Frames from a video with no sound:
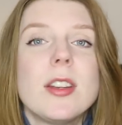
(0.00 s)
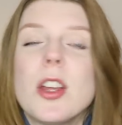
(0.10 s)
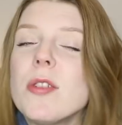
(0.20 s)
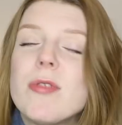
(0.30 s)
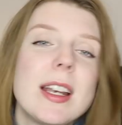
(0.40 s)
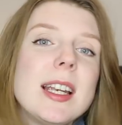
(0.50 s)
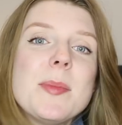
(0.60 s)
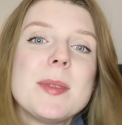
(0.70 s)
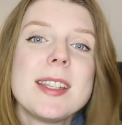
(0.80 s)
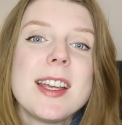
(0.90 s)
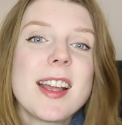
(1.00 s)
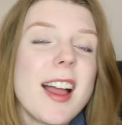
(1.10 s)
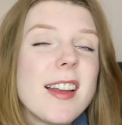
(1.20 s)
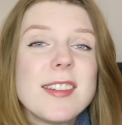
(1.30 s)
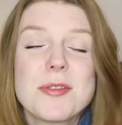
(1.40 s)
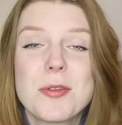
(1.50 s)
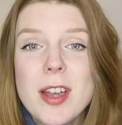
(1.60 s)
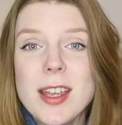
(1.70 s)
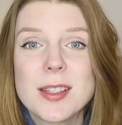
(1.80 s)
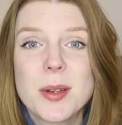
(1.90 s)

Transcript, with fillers: you know, red lipstick and it's great.